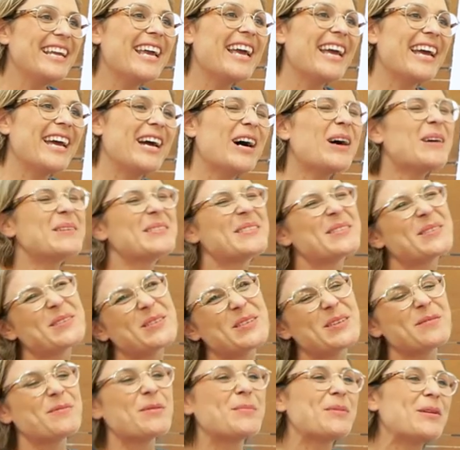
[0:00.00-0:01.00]
Yeah, it's
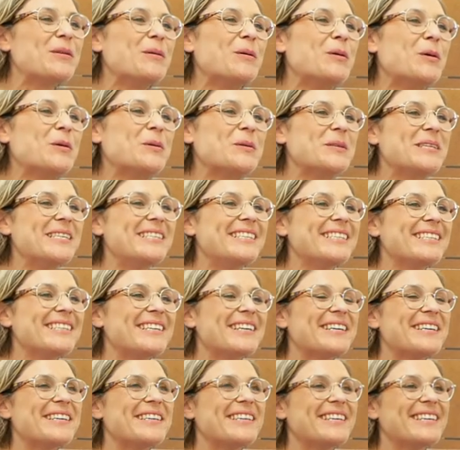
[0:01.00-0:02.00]
sort of a bit awkward,
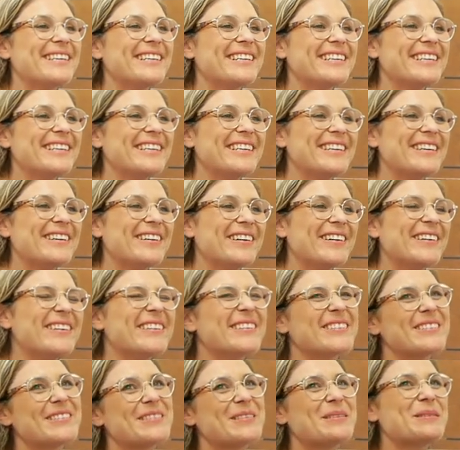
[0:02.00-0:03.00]

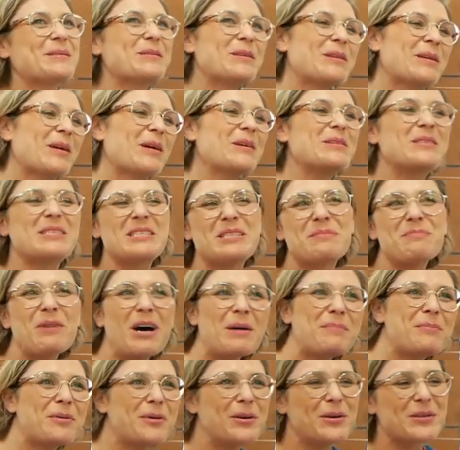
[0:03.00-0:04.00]
because you sort of go, this is
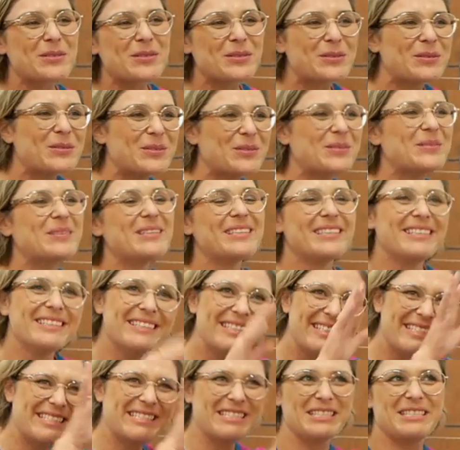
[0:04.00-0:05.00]
my personal,
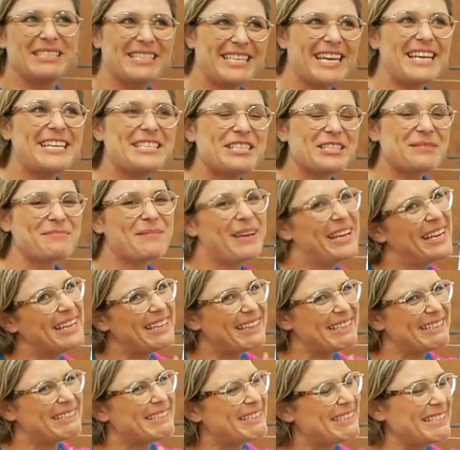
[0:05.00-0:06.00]
this is teacher me,
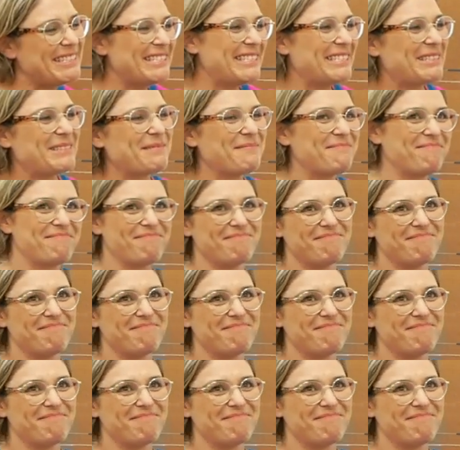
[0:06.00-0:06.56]
this is